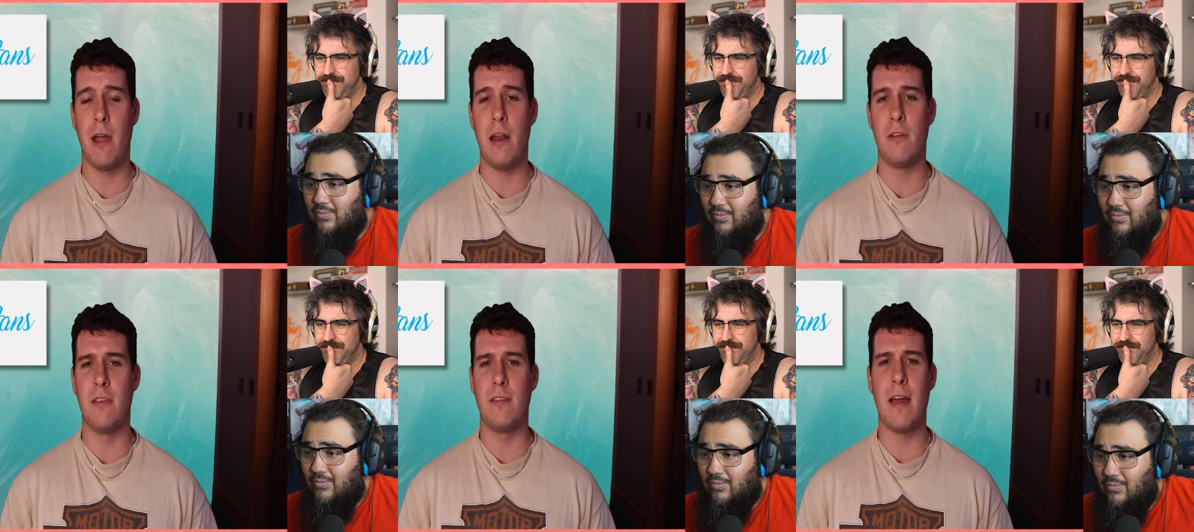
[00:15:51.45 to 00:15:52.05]
Speaker 1: creators
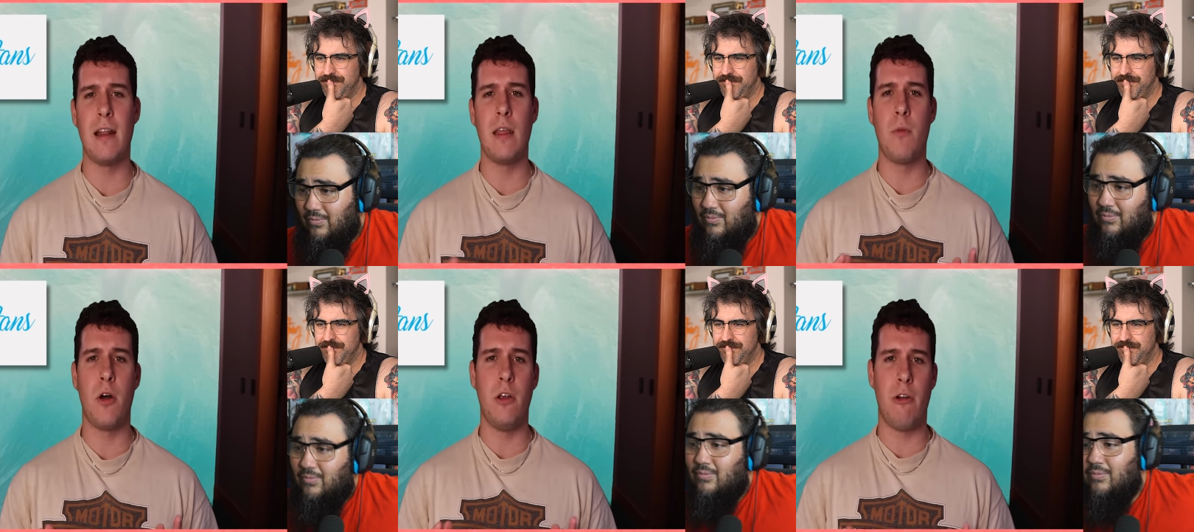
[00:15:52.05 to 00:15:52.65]
and signing them
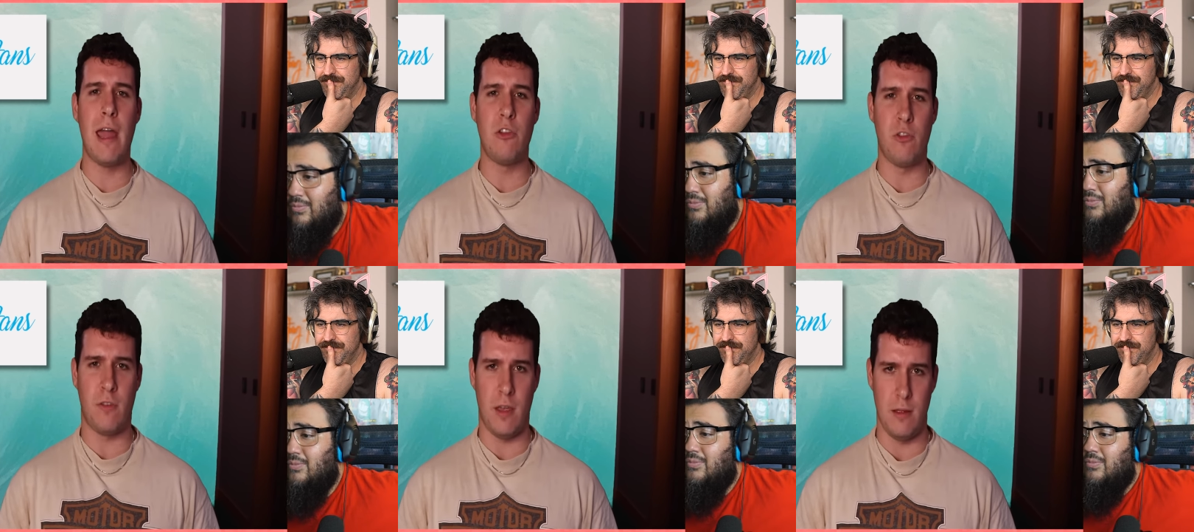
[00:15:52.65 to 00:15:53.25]
on to your
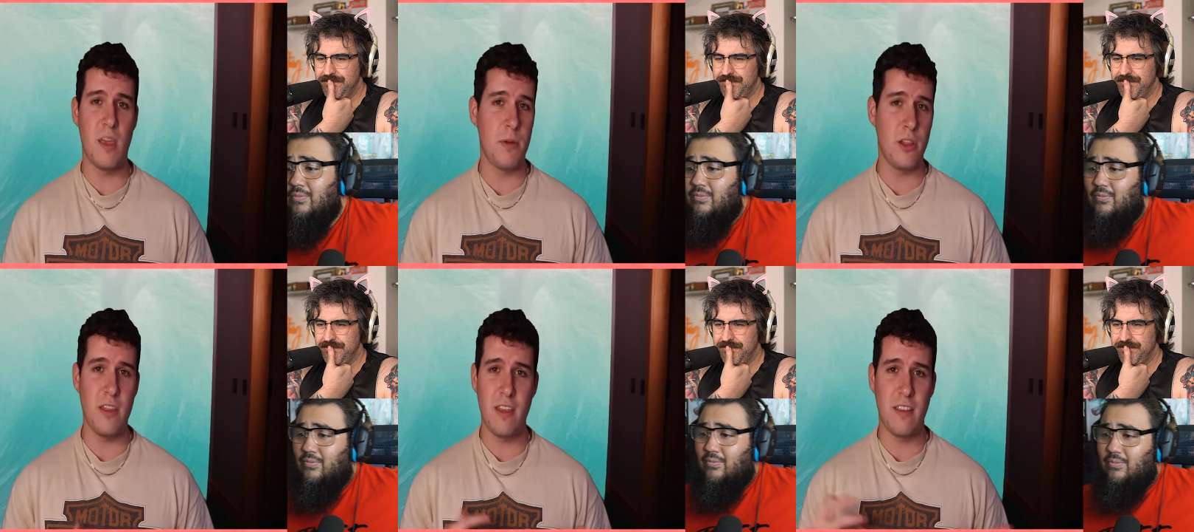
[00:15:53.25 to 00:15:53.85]
agency.
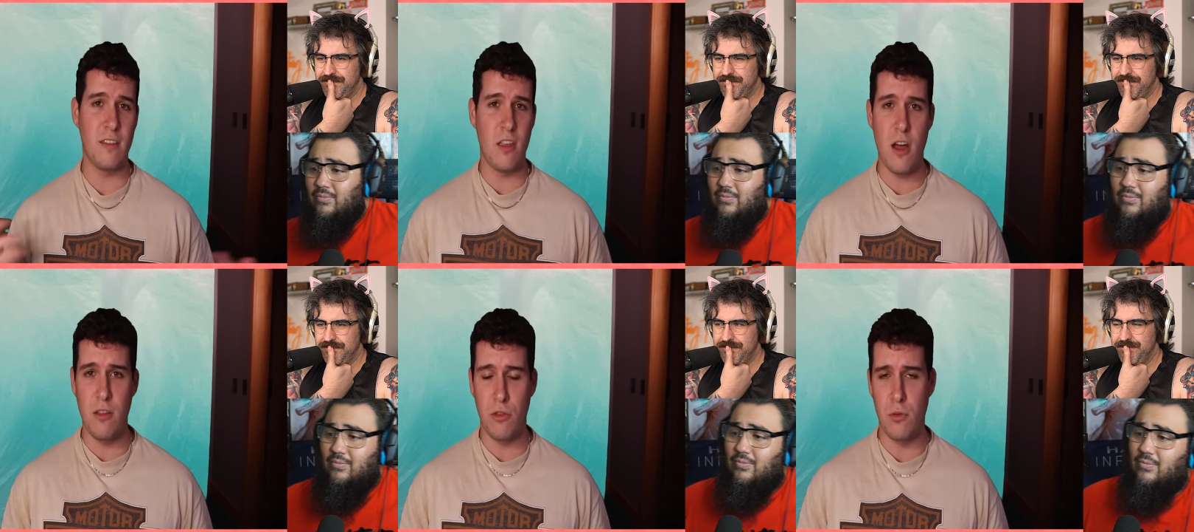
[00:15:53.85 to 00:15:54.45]
Typically, this is
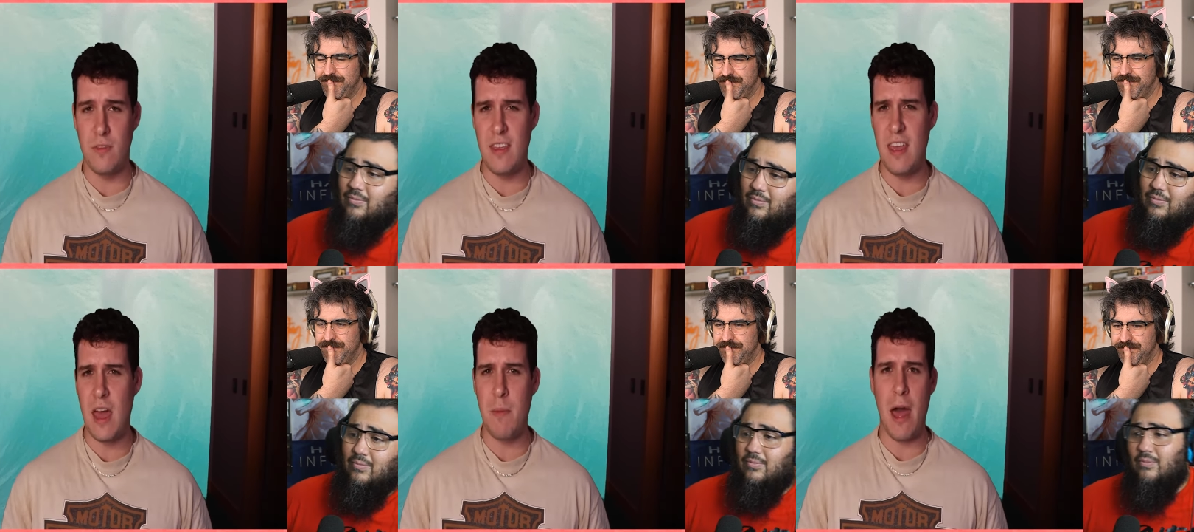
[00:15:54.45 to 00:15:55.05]
done through
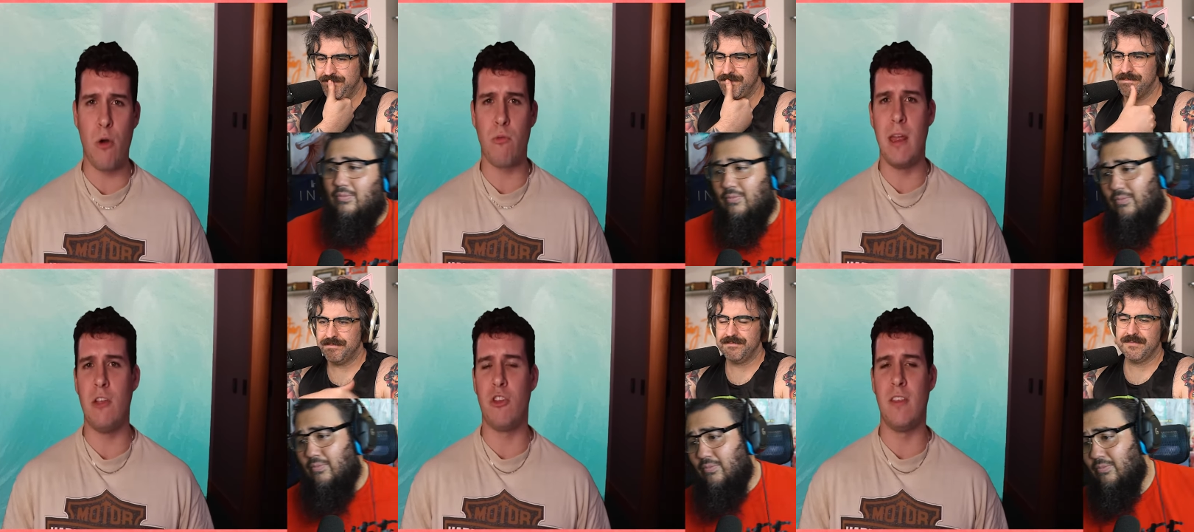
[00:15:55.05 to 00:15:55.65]
DM
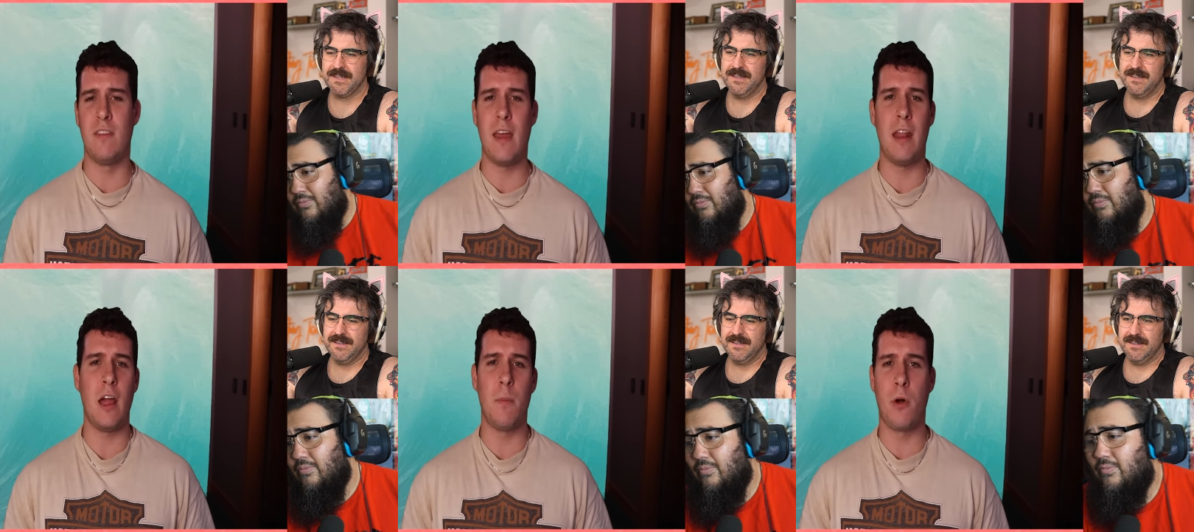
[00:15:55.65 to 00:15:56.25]
outreach and
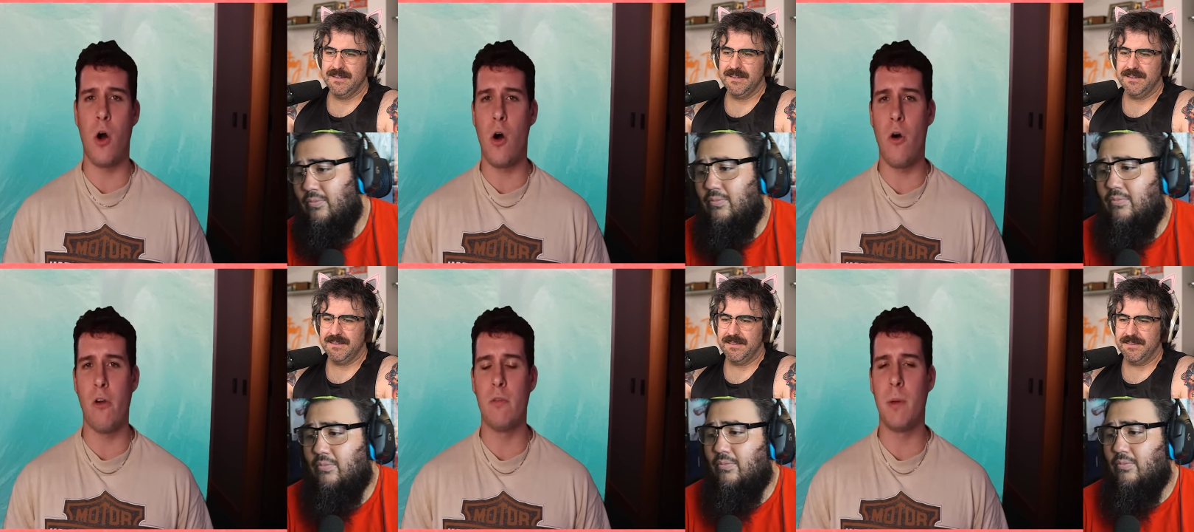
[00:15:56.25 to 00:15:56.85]
setting up
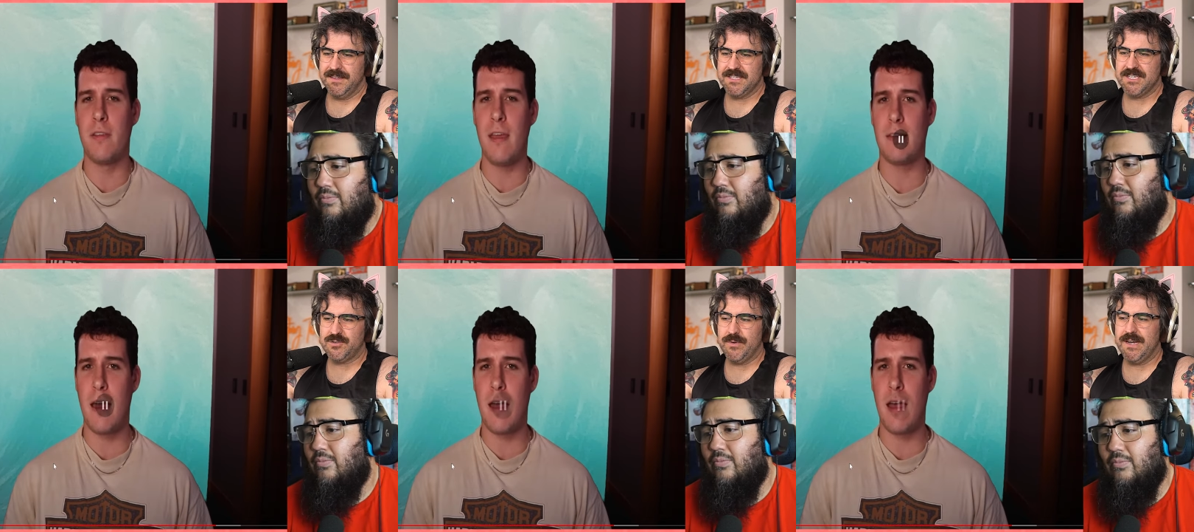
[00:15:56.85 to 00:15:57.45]
calls.
Speaker 2: This
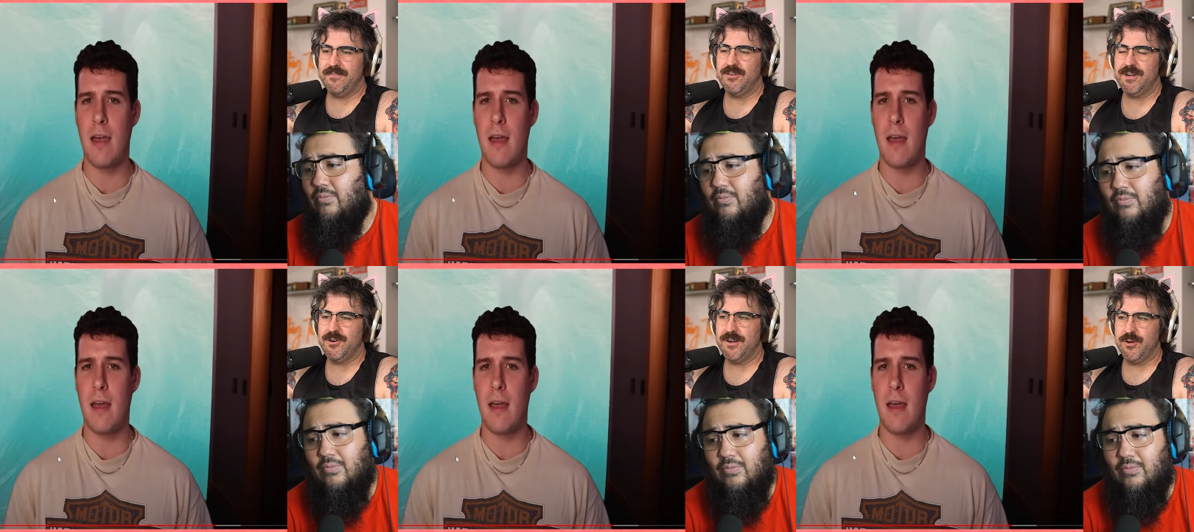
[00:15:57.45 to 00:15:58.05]
is whenever
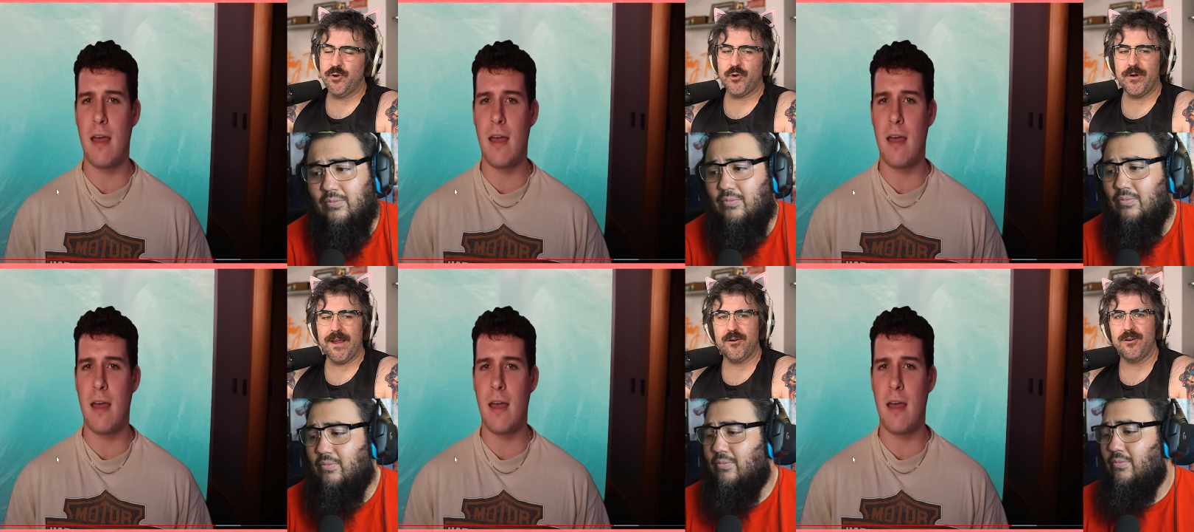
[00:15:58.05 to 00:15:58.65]
you're a new
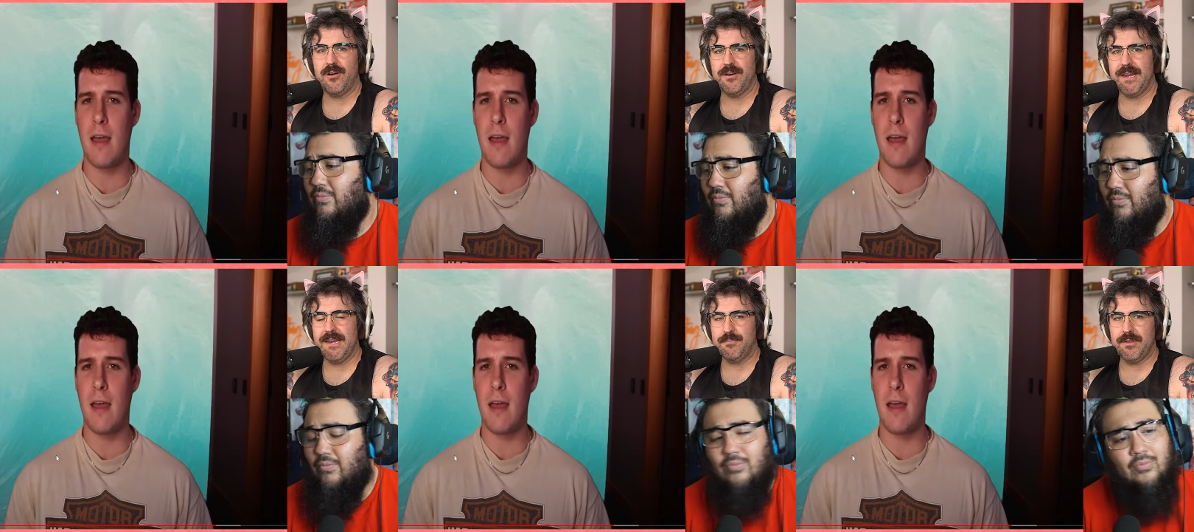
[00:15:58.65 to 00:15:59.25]
creator on any